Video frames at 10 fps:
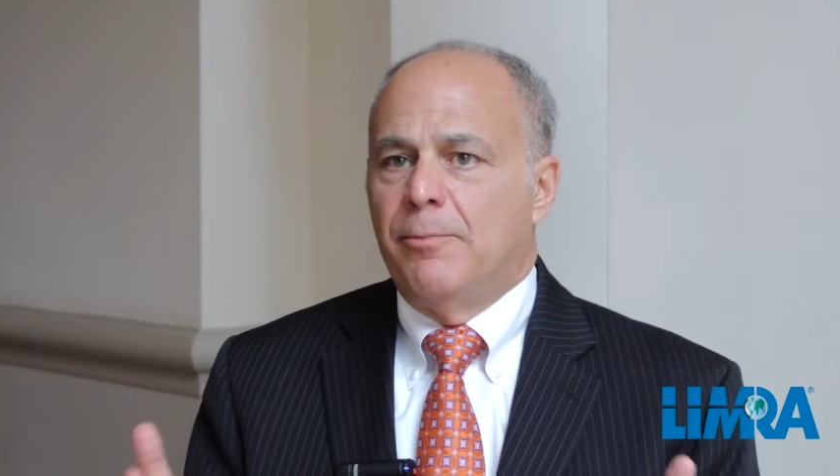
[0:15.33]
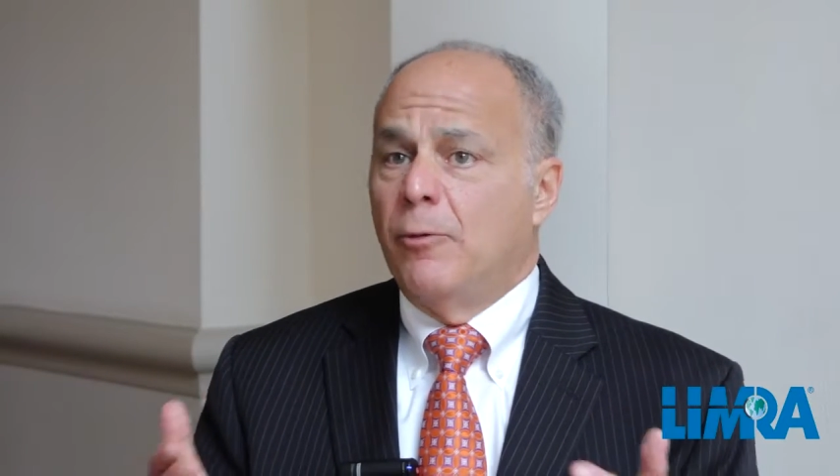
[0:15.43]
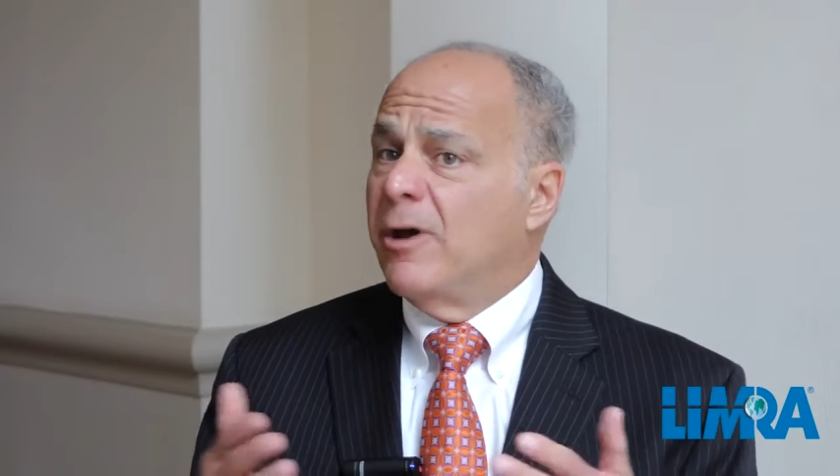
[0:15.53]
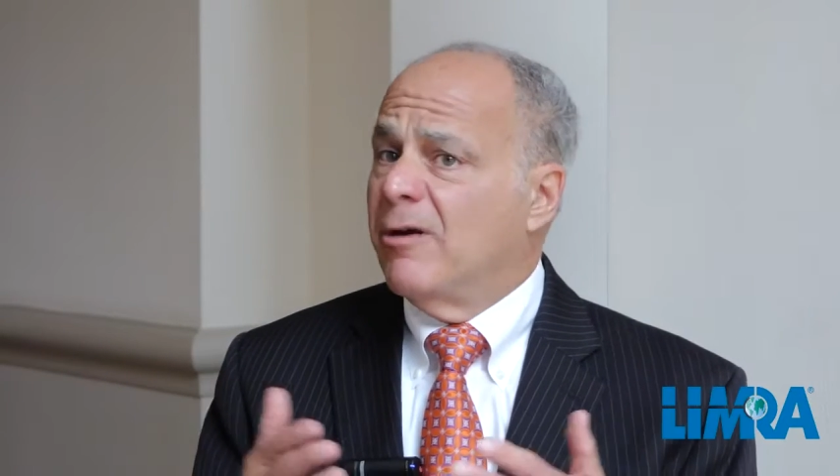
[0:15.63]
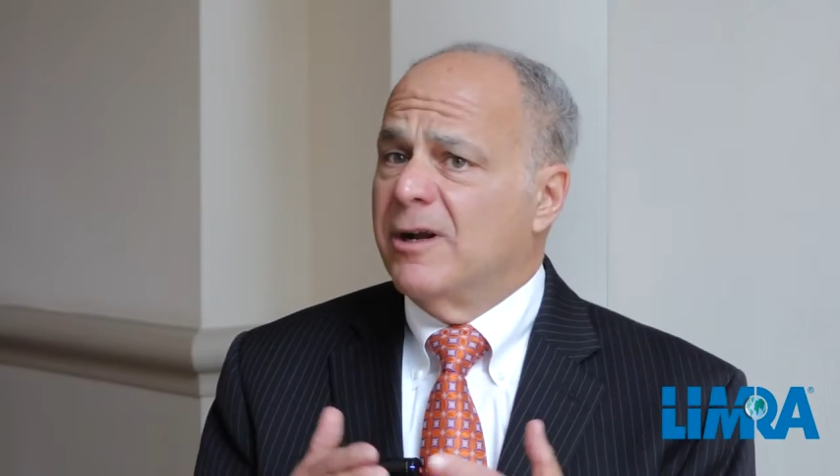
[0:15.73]

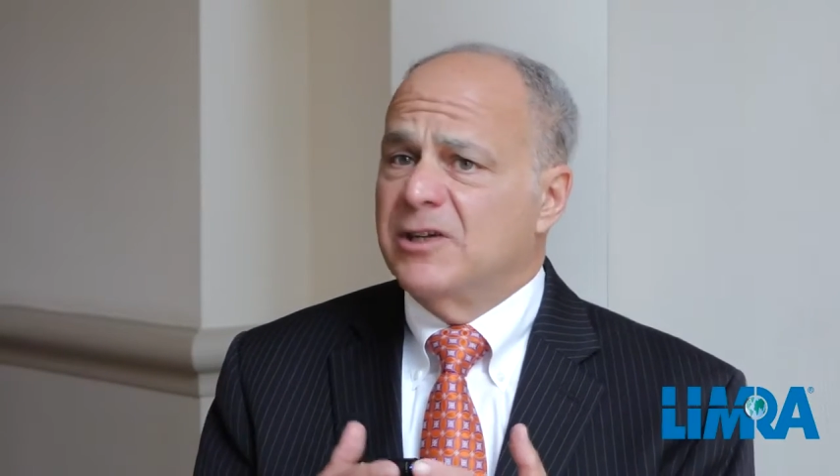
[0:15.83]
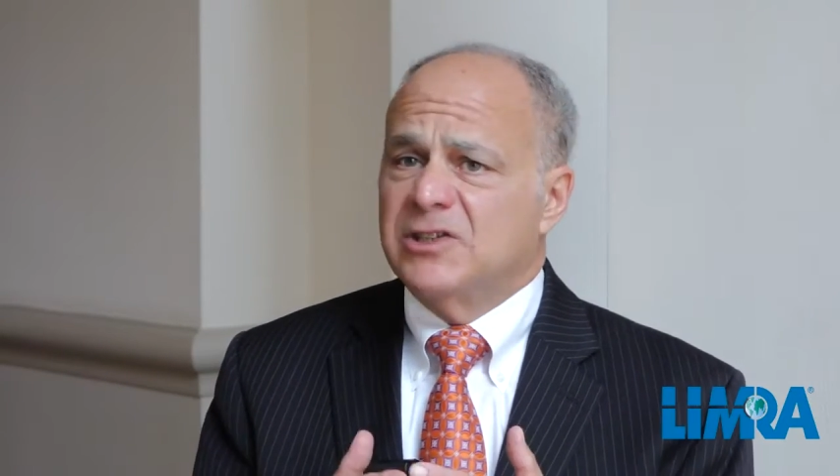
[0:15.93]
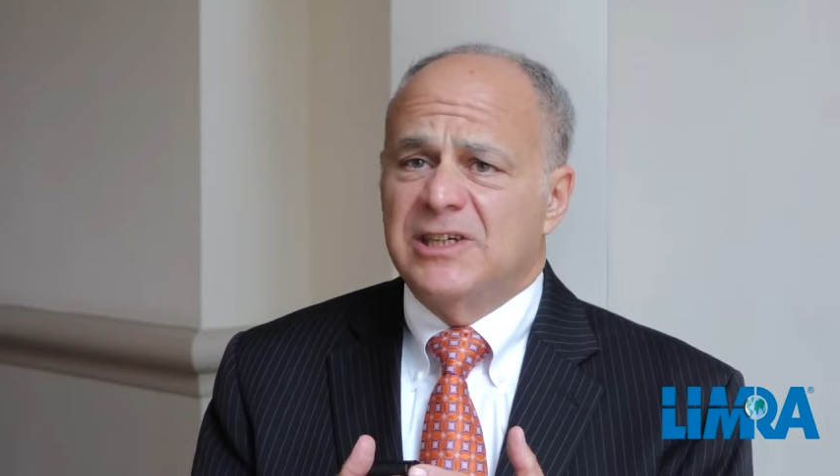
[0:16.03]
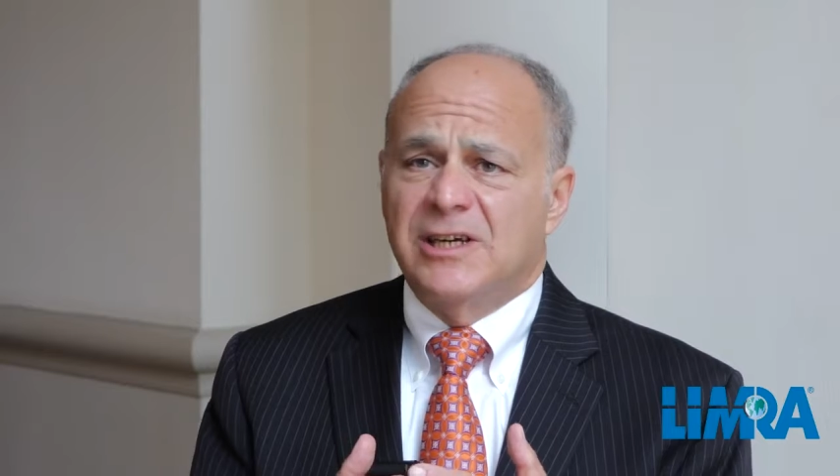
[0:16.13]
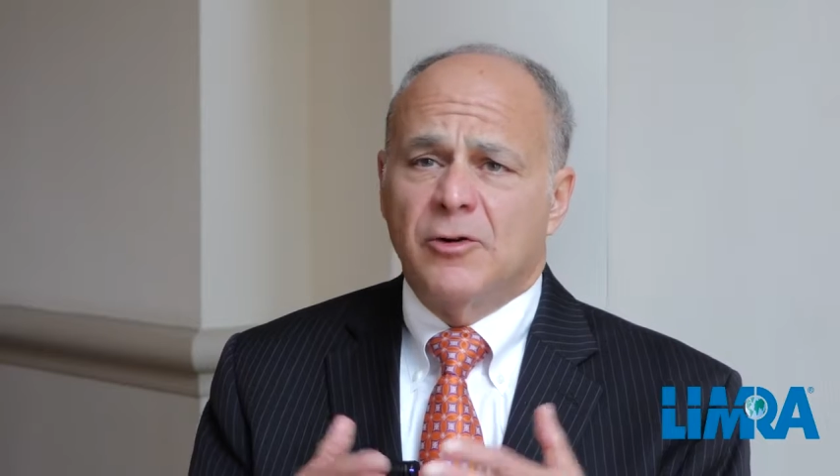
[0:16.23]
but we are going to
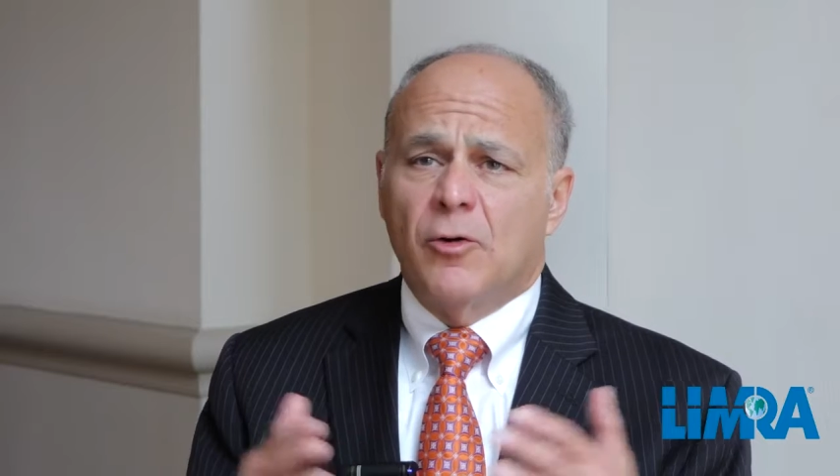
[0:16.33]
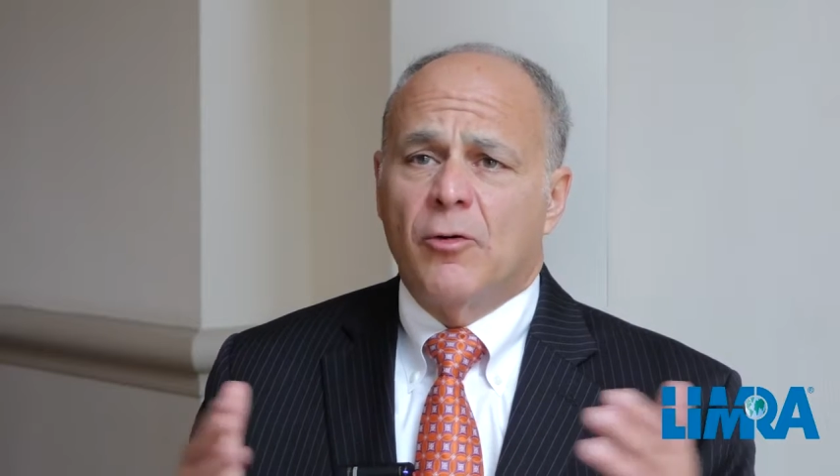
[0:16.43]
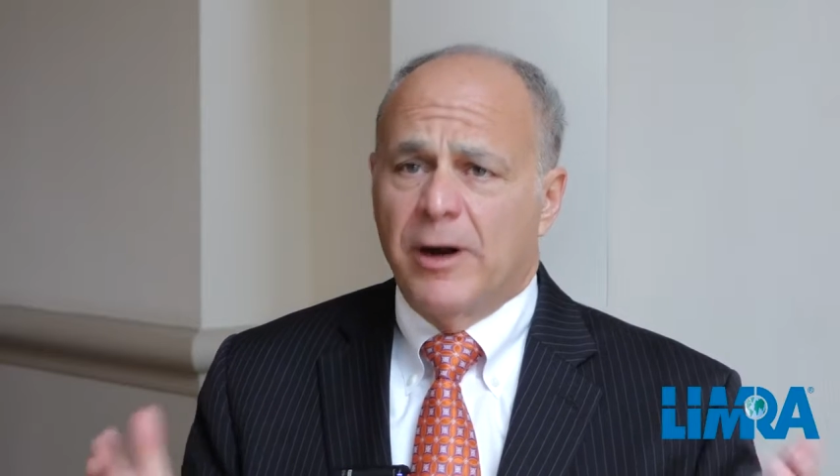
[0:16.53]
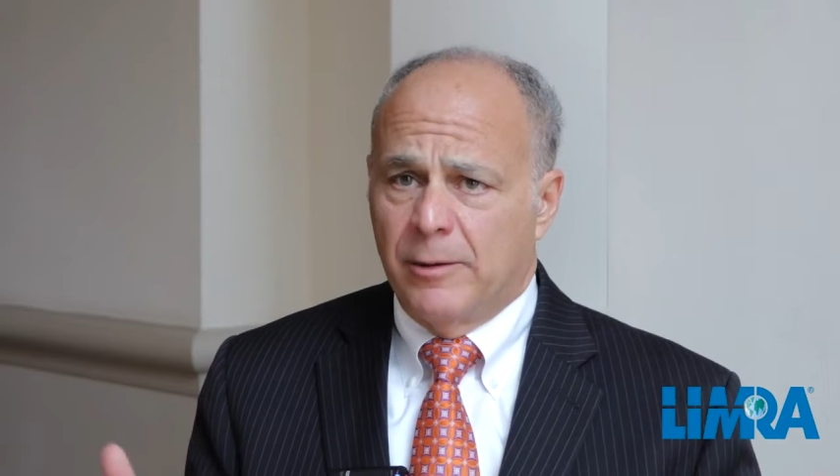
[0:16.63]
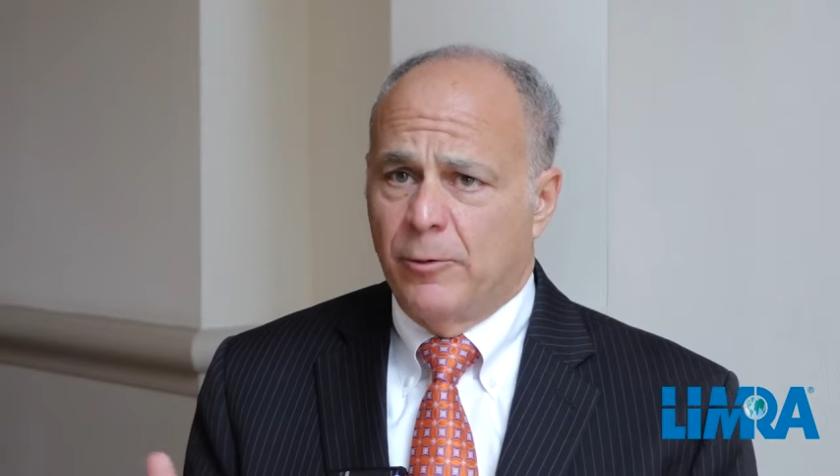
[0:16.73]
see
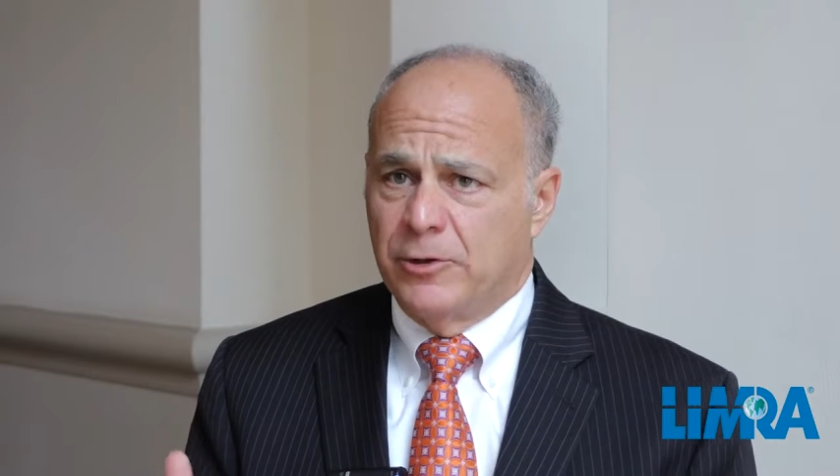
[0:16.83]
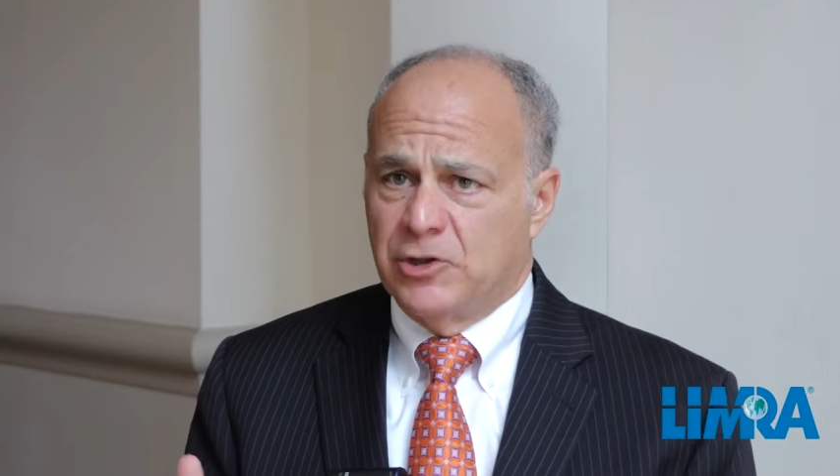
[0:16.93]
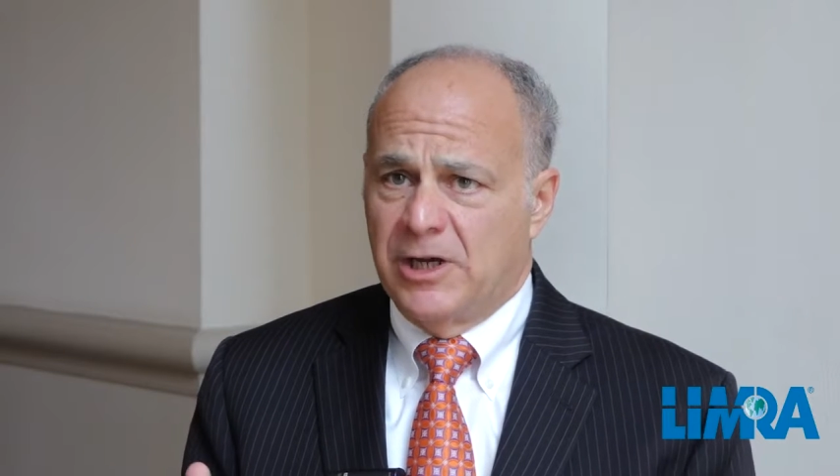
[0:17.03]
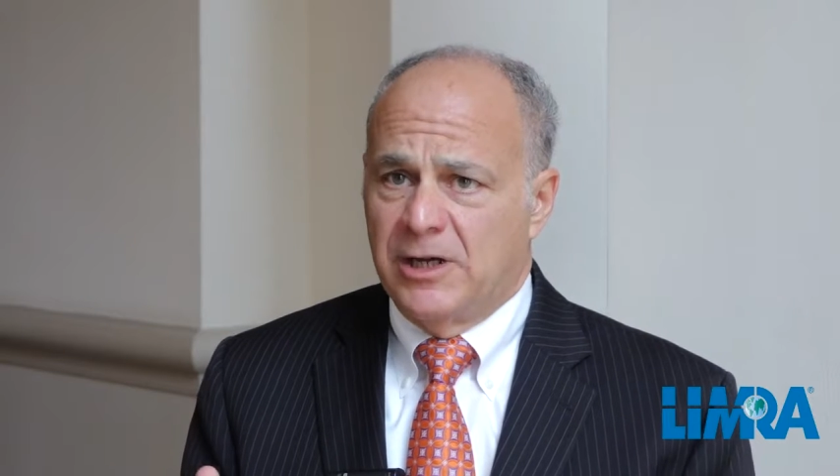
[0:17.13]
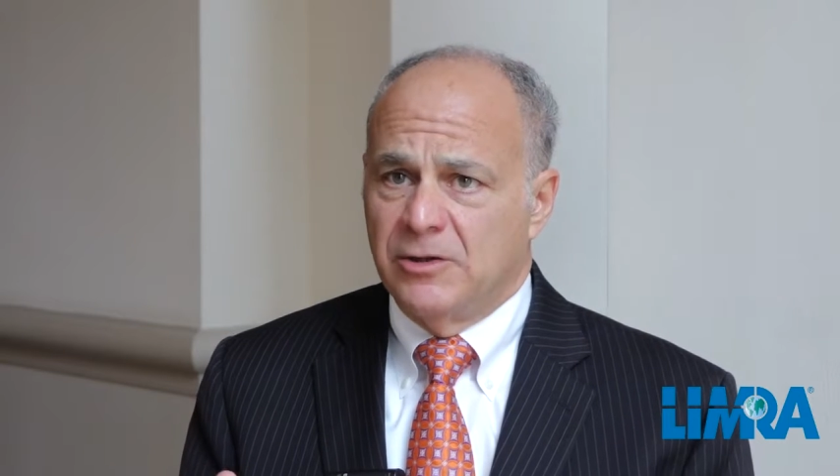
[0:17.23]
incredible
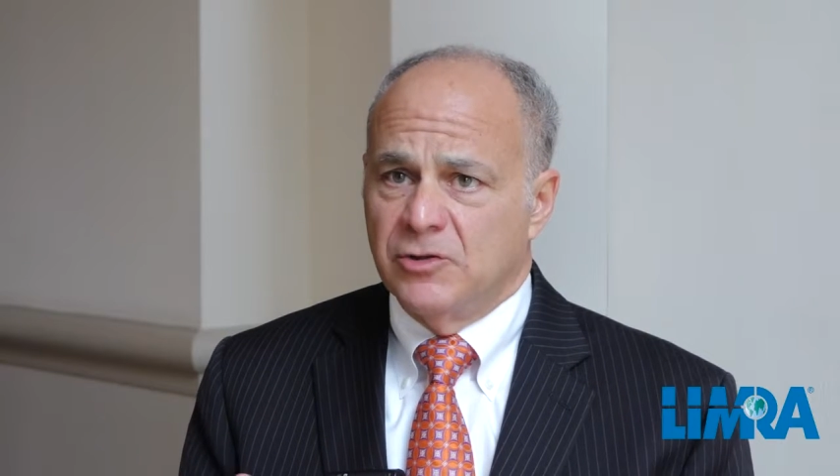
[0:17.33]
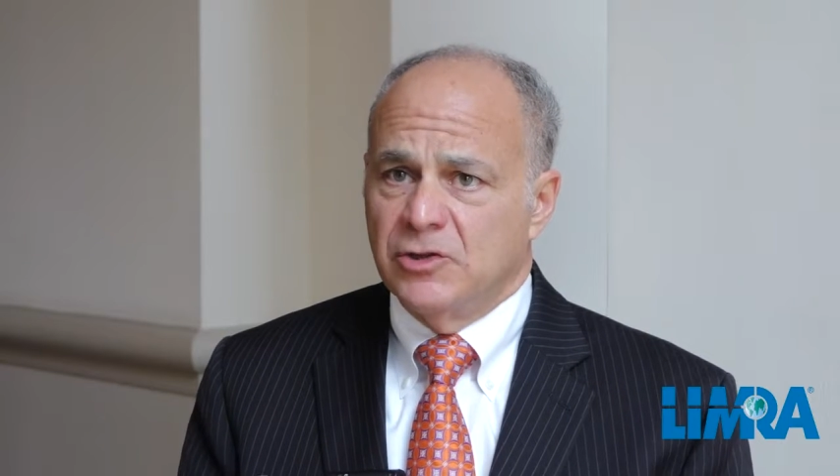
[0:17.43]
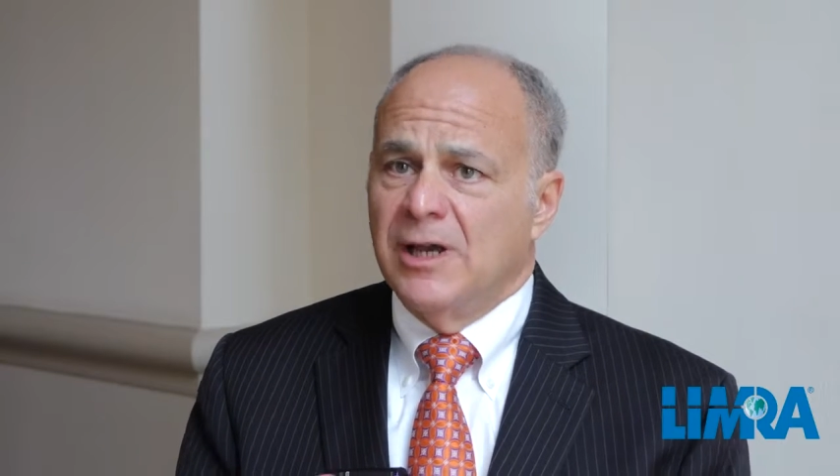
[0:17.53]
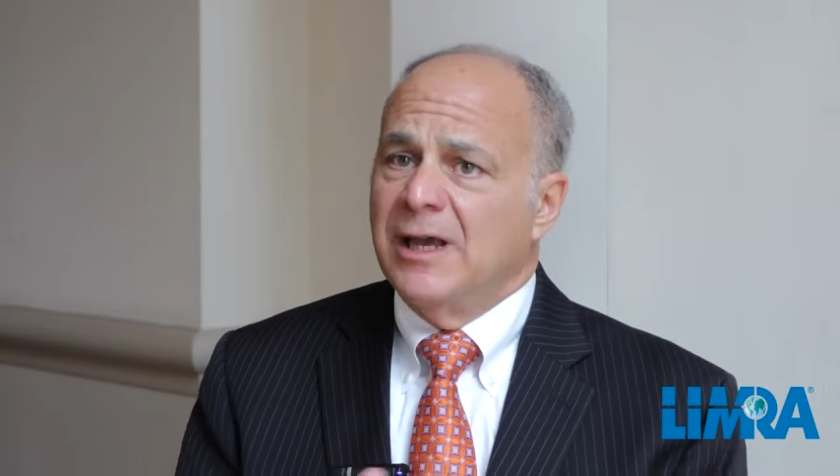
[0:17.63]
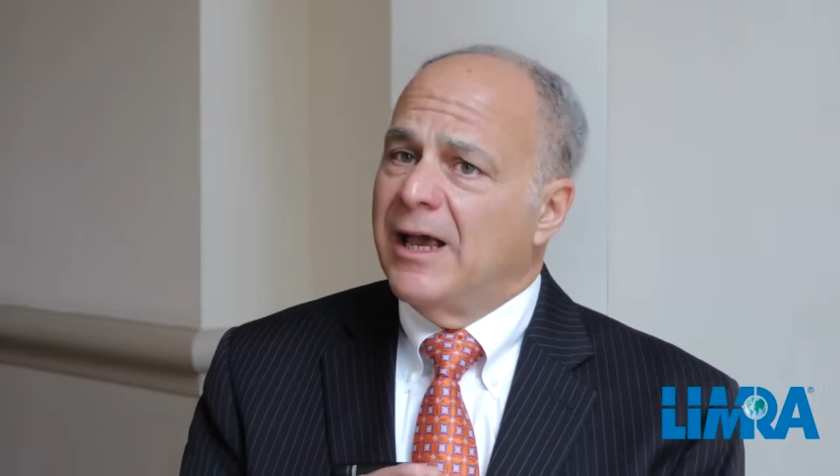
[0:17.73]
change.